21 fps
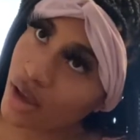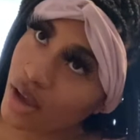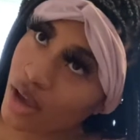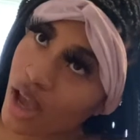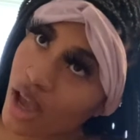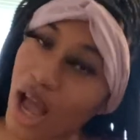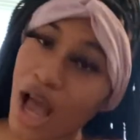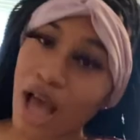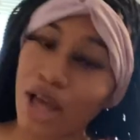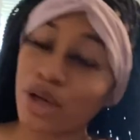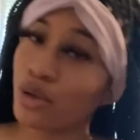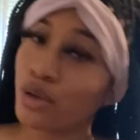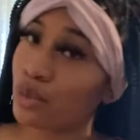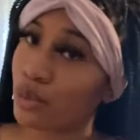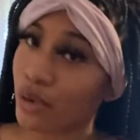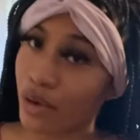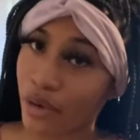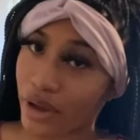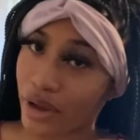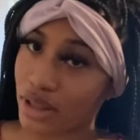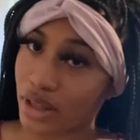I do
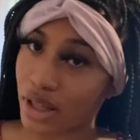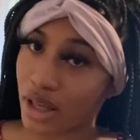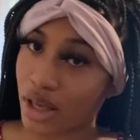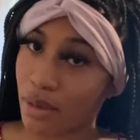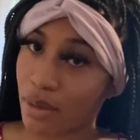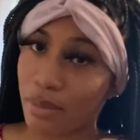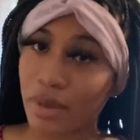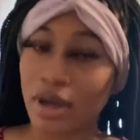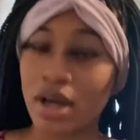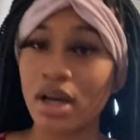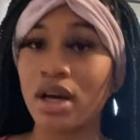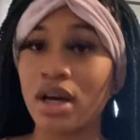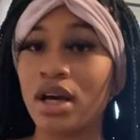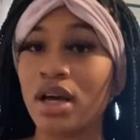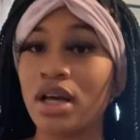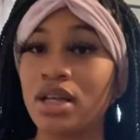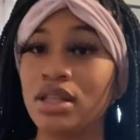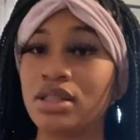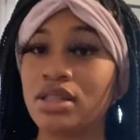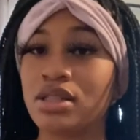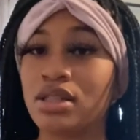regret that,
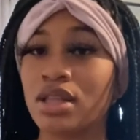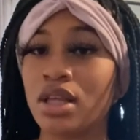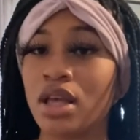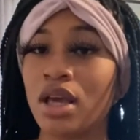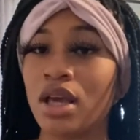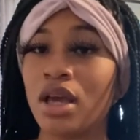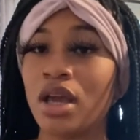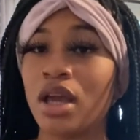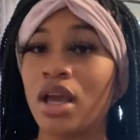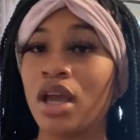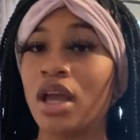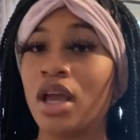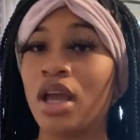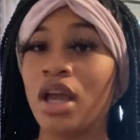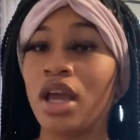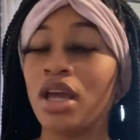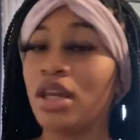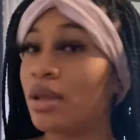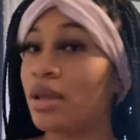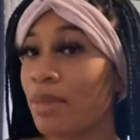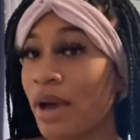because
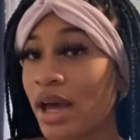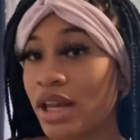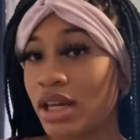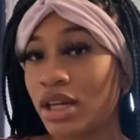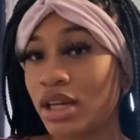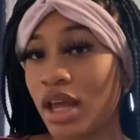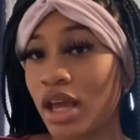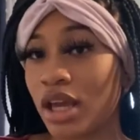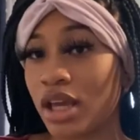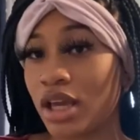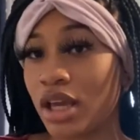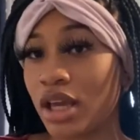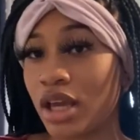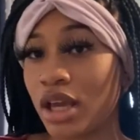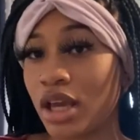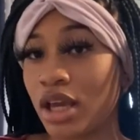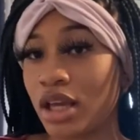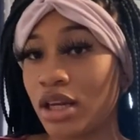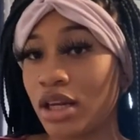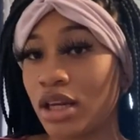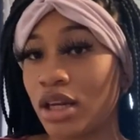anybody that
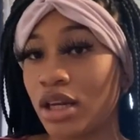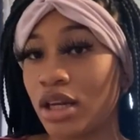can